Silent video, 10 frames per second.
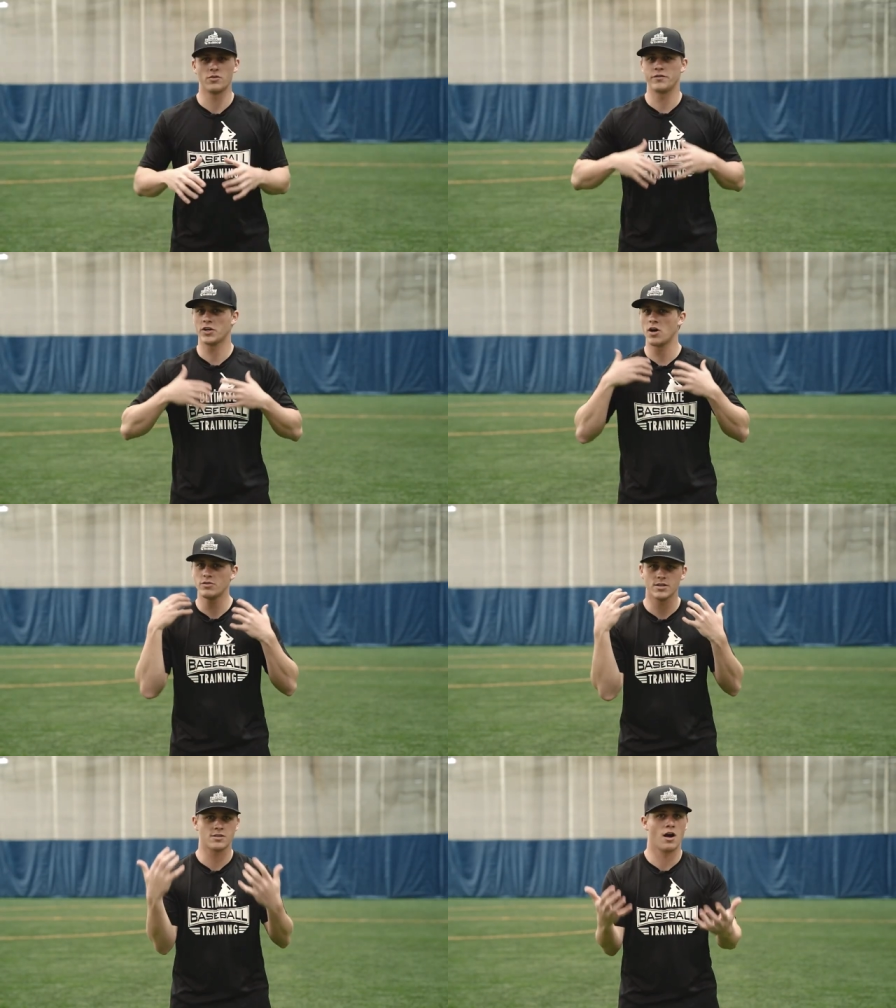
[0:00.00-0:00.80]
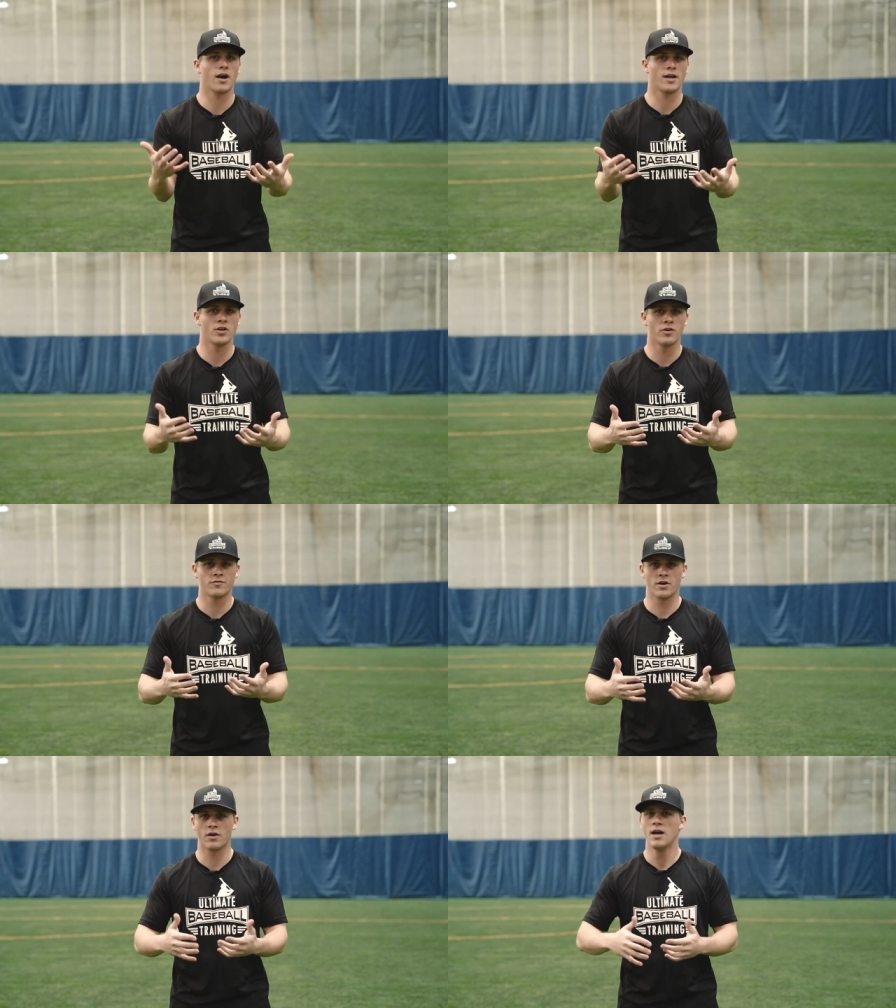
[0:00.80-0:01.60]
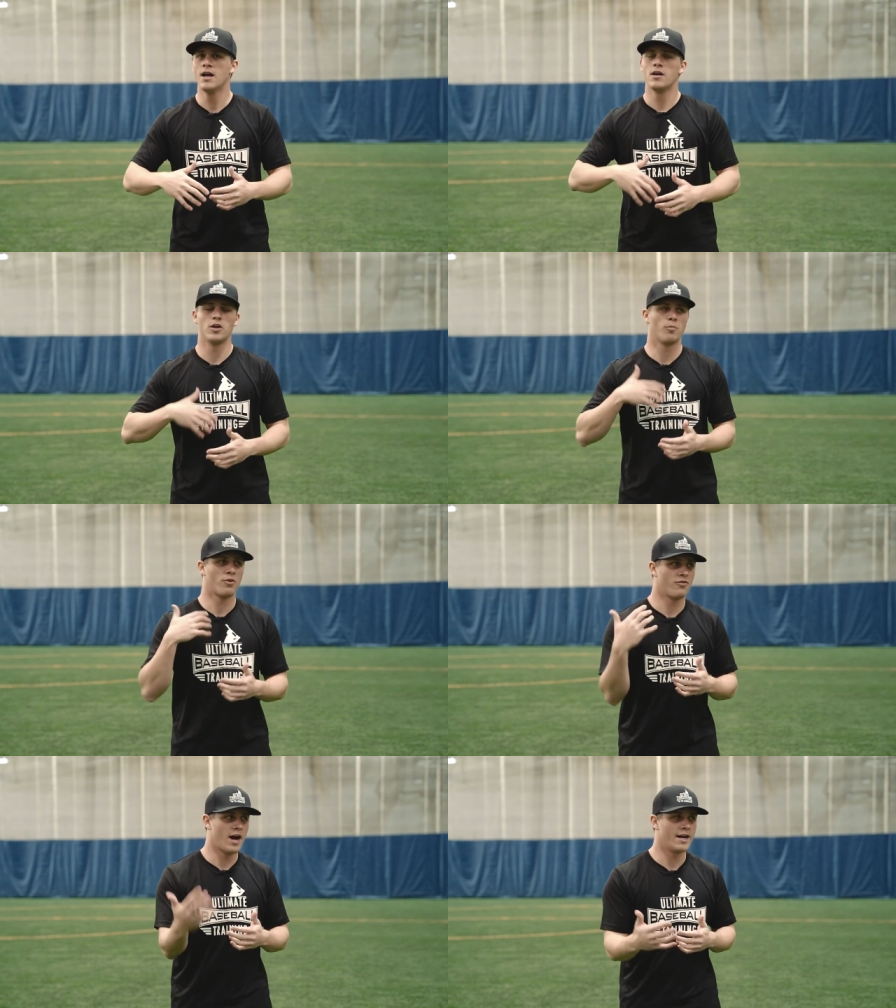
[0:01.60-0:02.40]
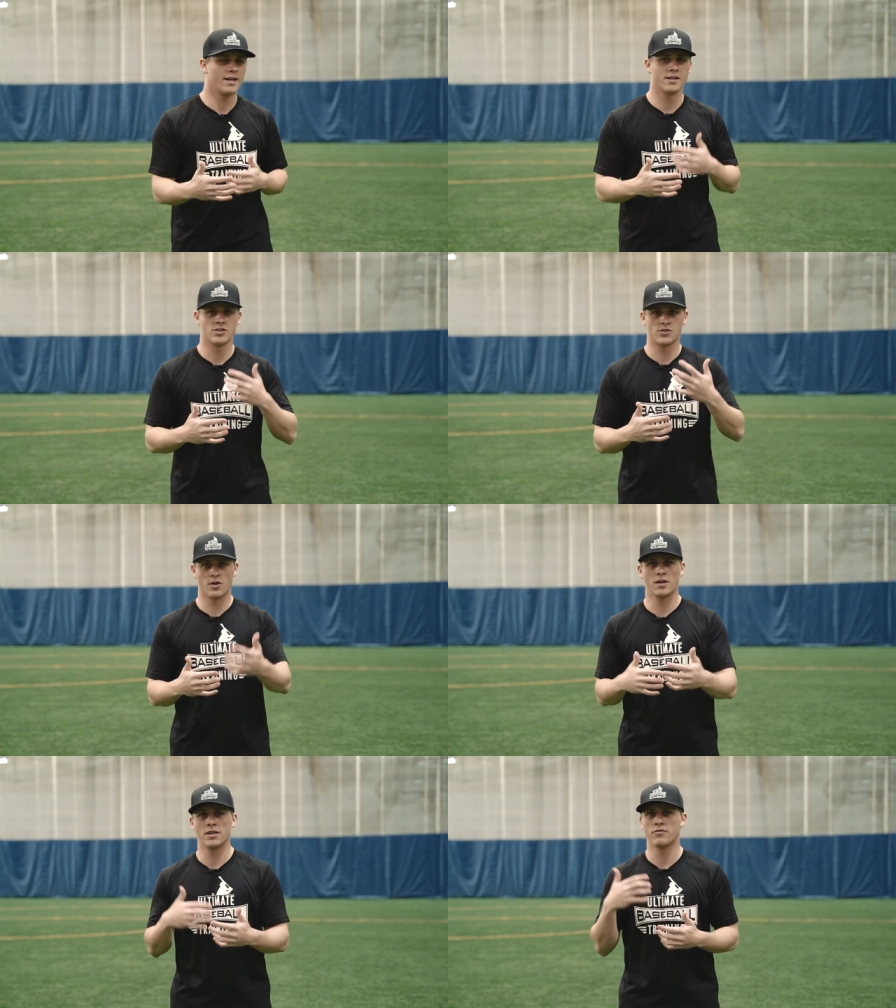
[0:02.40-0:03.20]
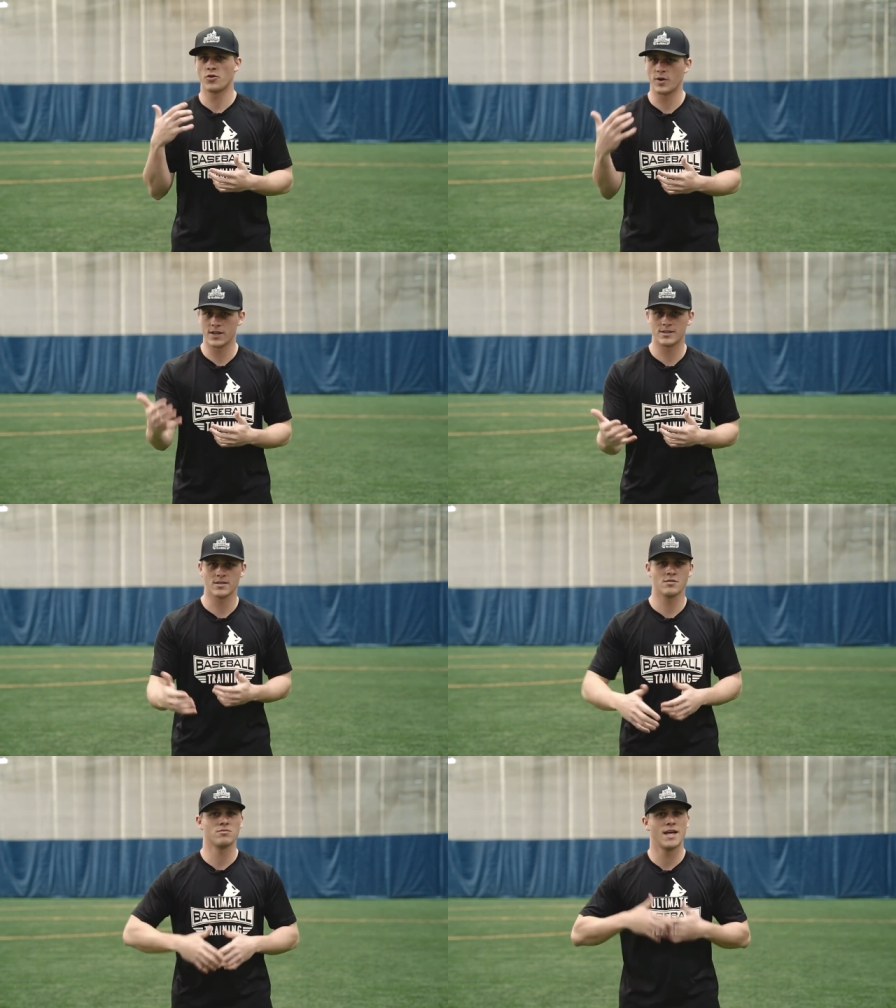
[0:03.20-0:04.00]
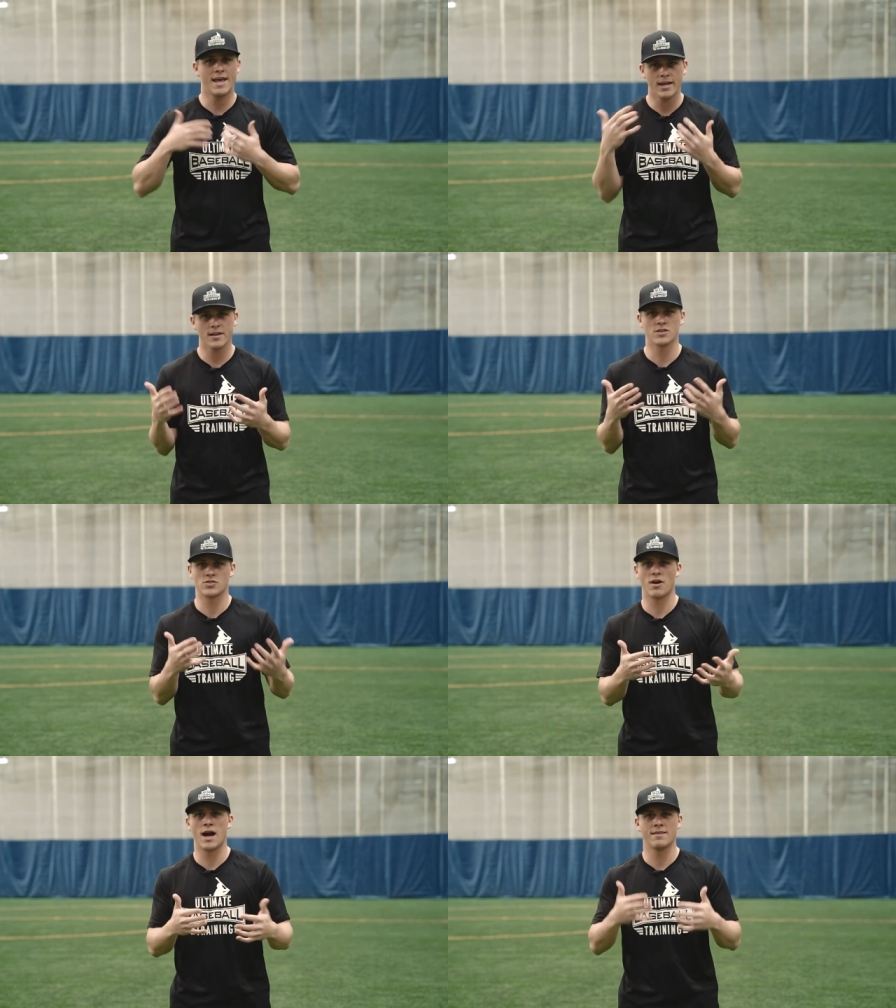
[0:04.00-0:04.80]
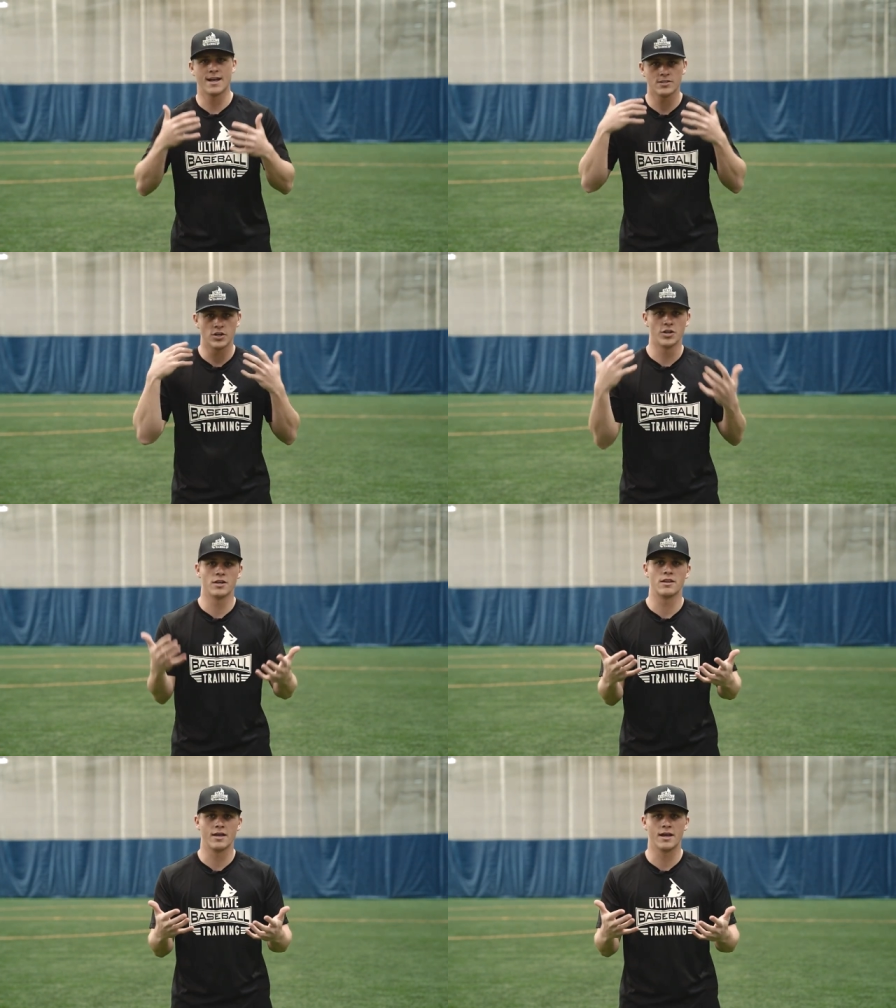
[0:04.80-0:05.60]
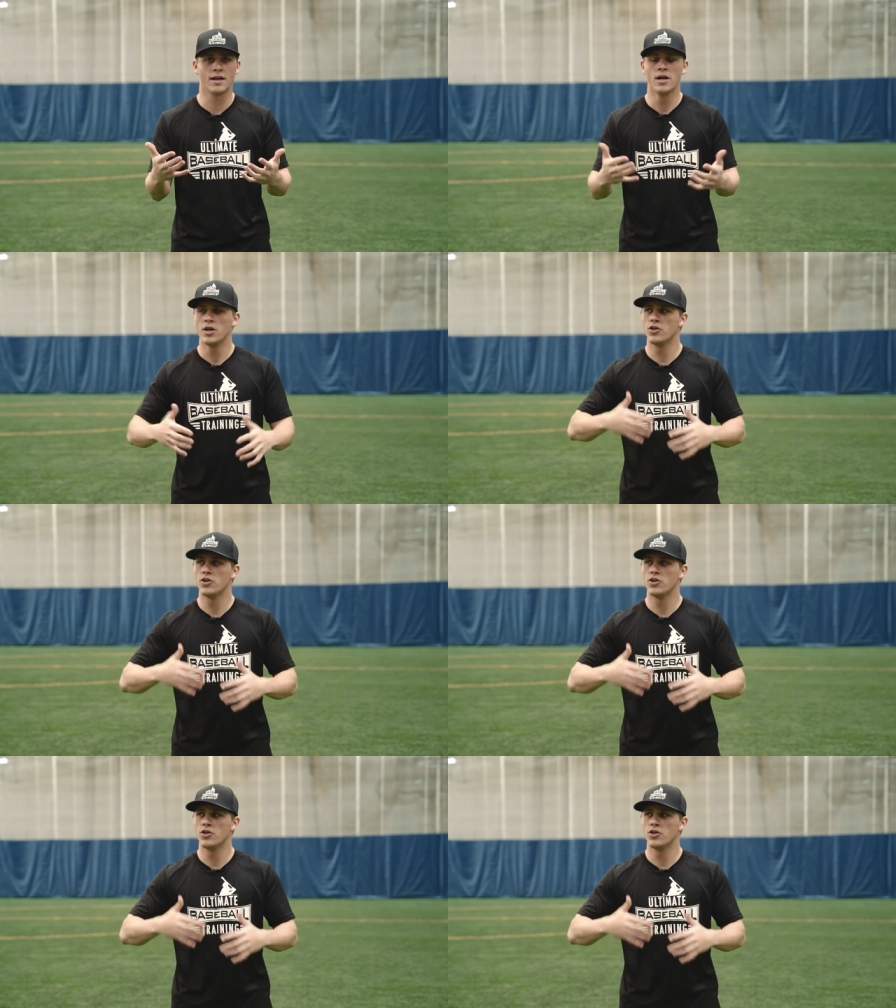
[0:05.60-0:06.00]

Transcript: So if your coach is talking to you, if they're, you know, providing constructive criticism, take it in stride. That's a good thing.